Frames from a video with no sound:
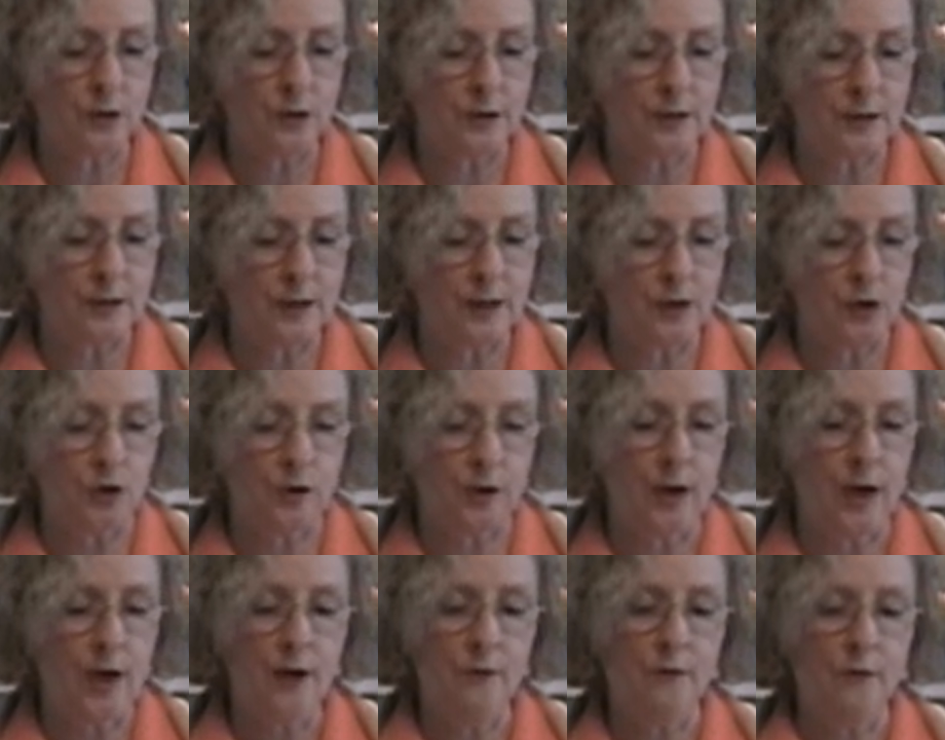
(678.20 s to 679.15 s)
organization,
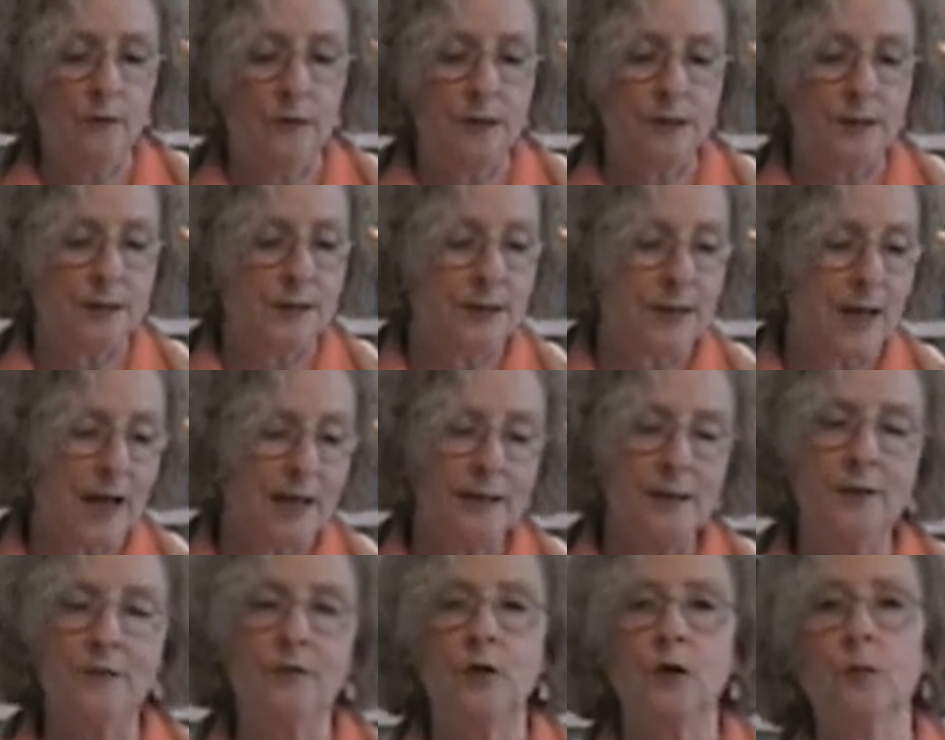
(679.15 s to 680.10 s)
from the
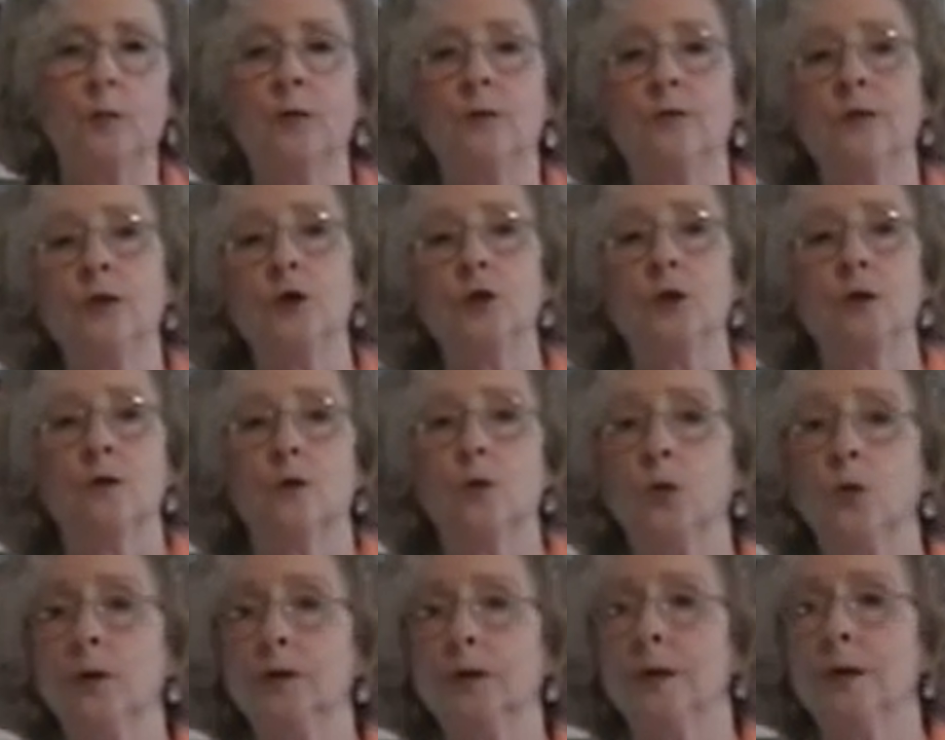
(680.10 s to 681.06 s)
Society for the Prevention of
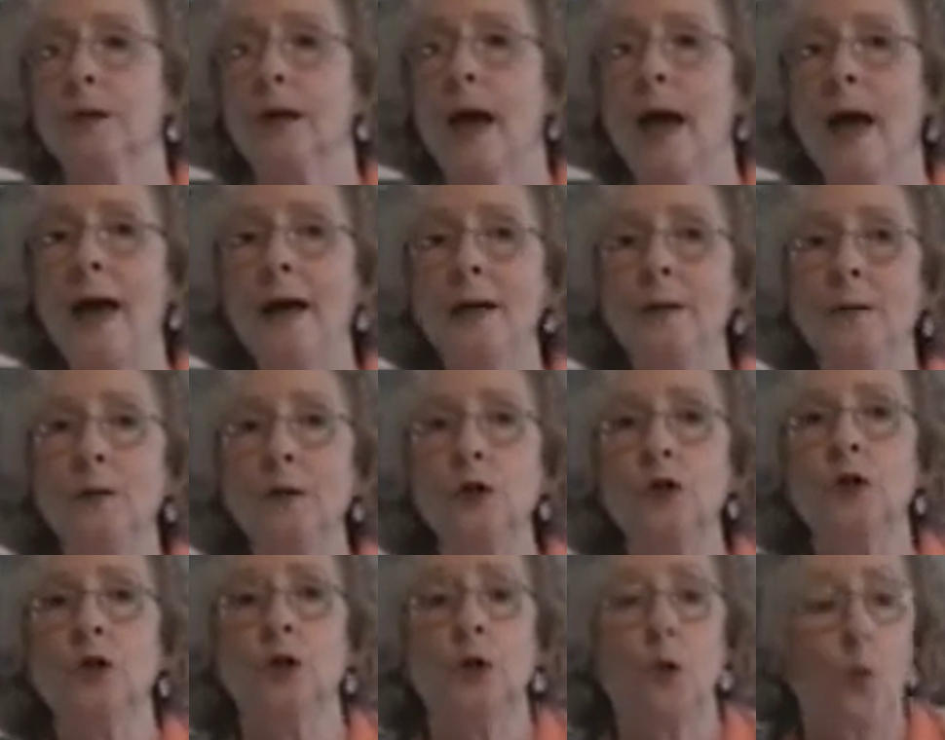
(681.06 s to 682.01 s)
Cruelty to
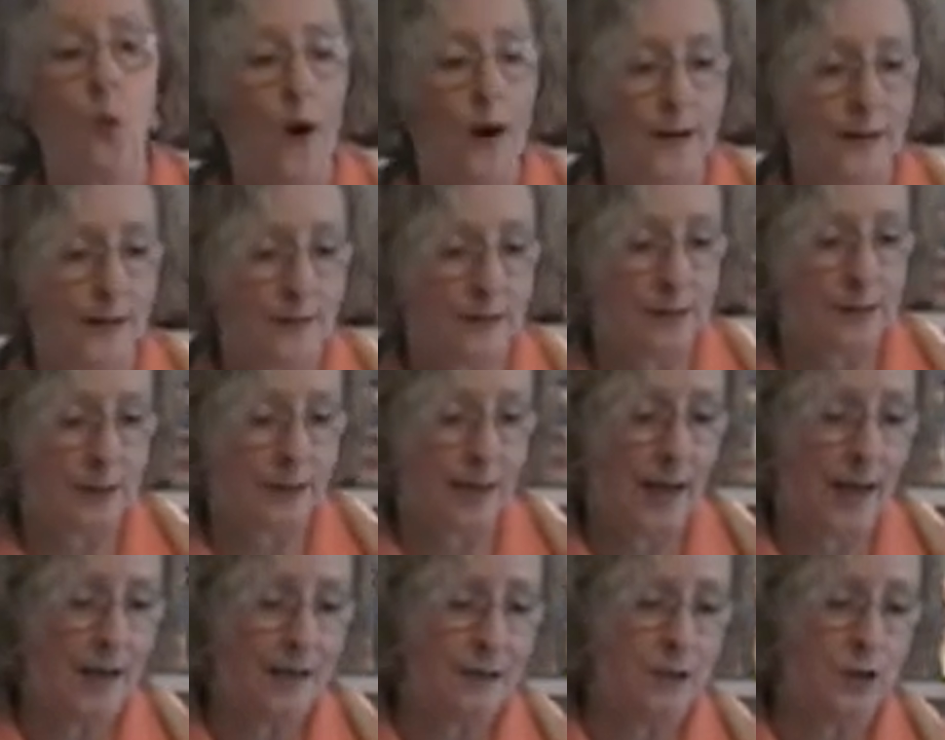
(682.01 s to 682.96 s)
Animals to the
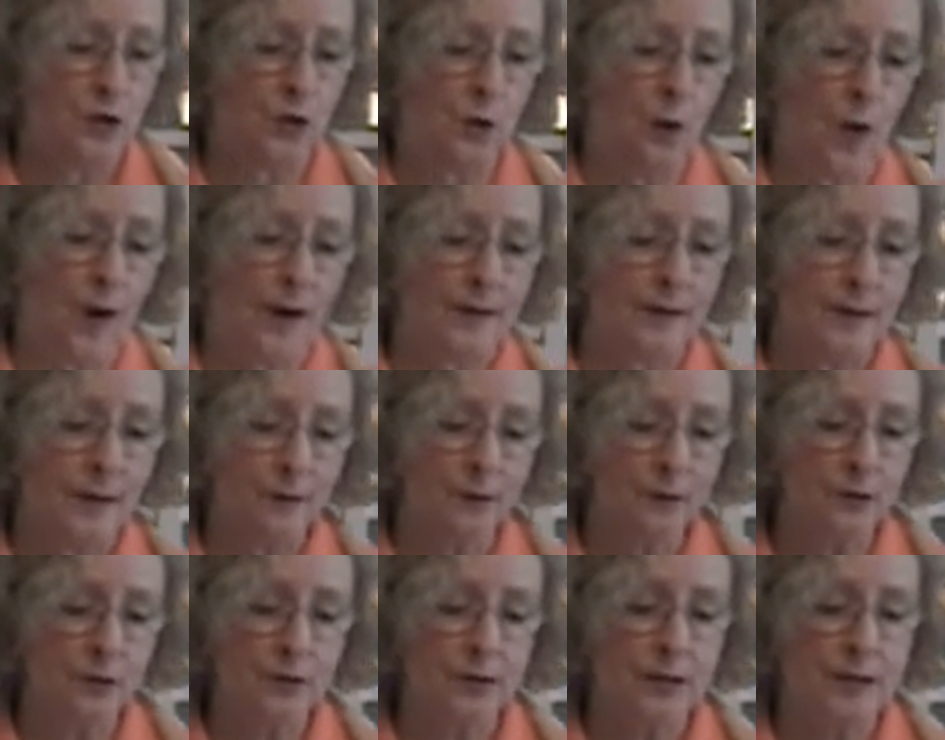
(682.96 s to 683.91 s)
YMCA to the
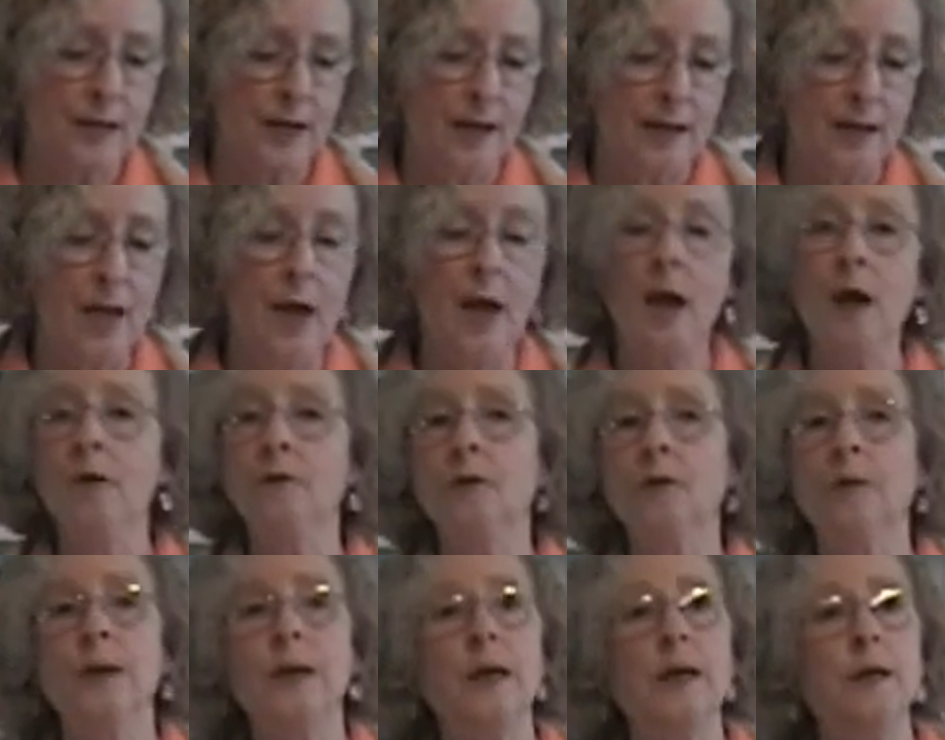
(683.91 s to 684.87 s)
YWCA,
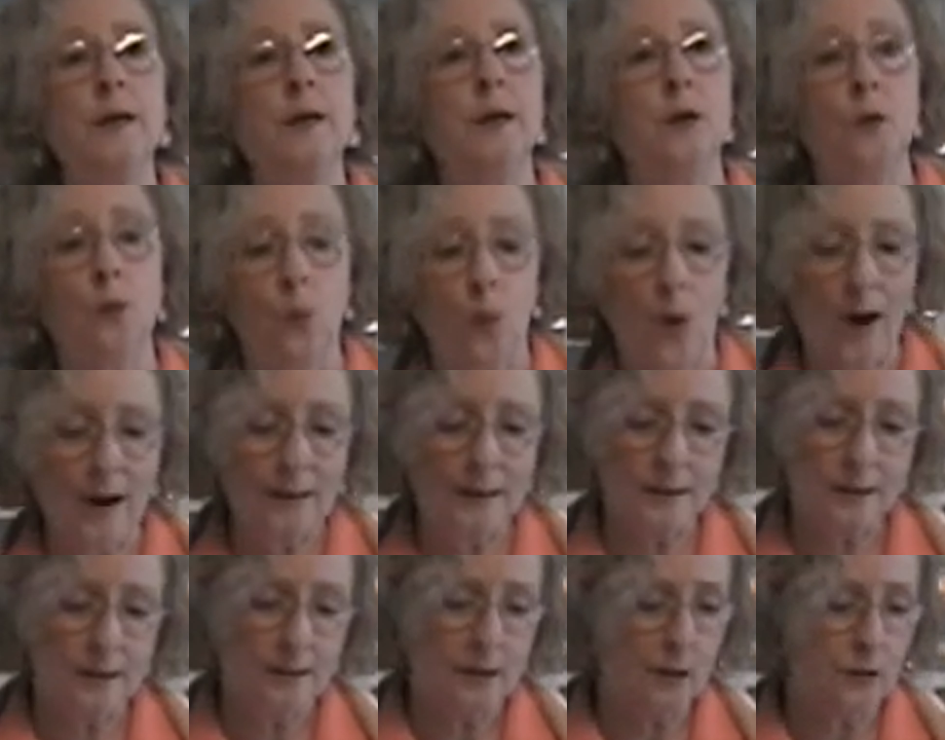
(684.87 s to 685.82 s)
from the Indian
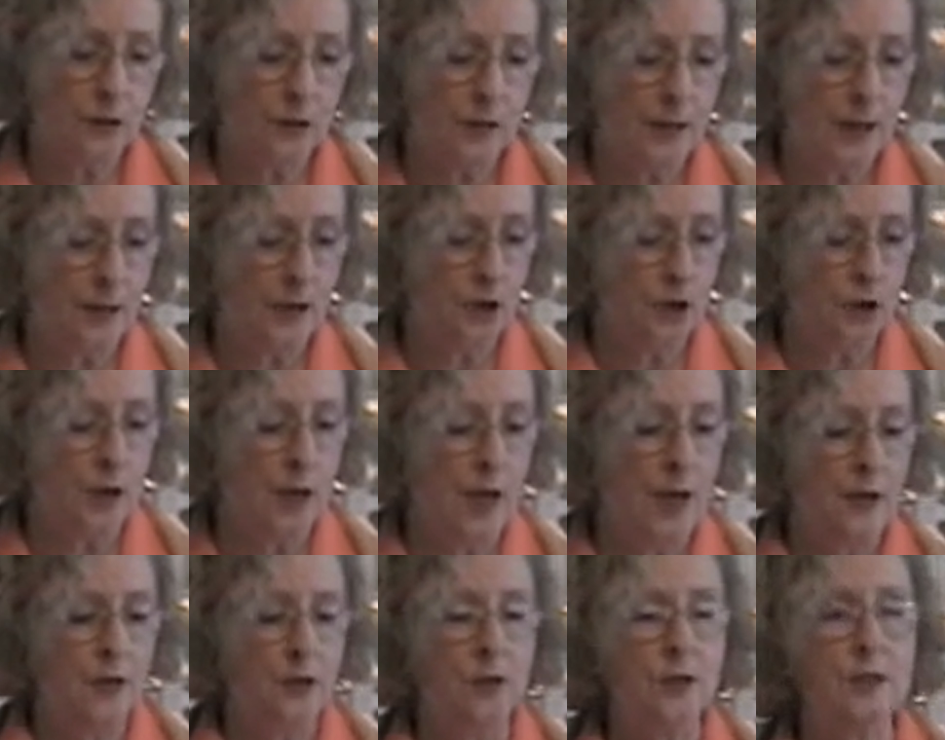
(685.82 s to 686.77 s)
Rights Association
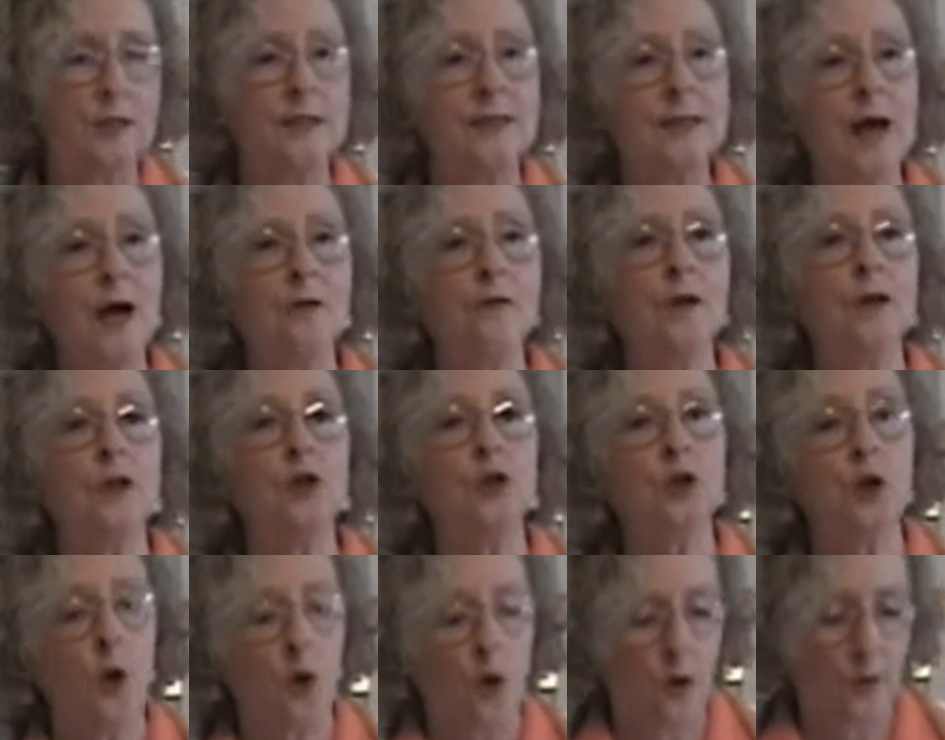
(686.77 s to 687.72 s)
to the
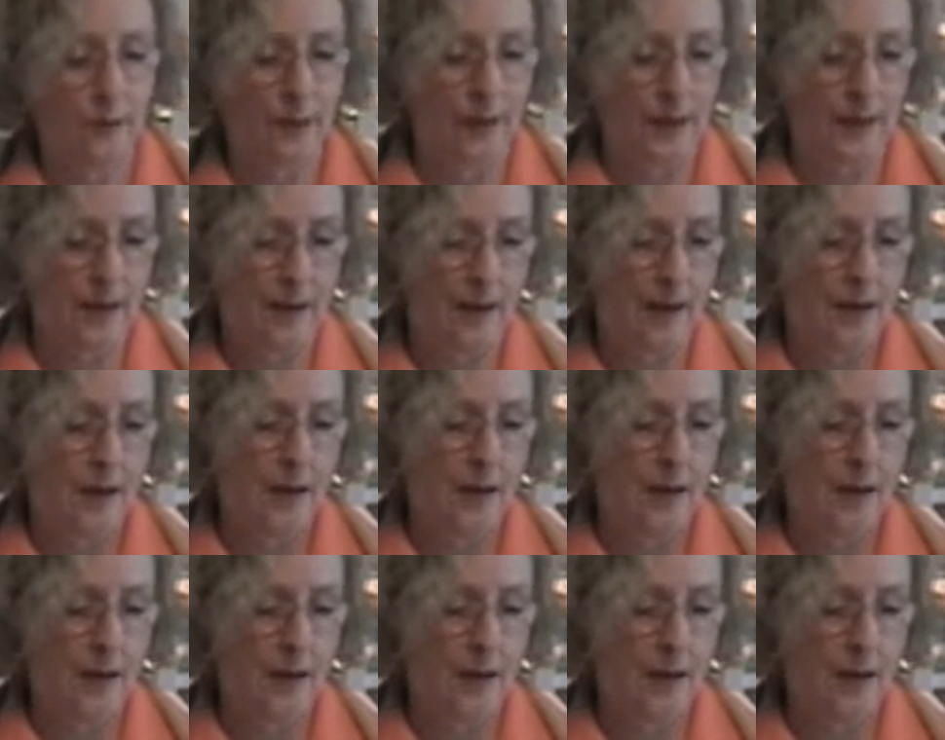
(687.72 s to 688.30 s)
Salvation Army,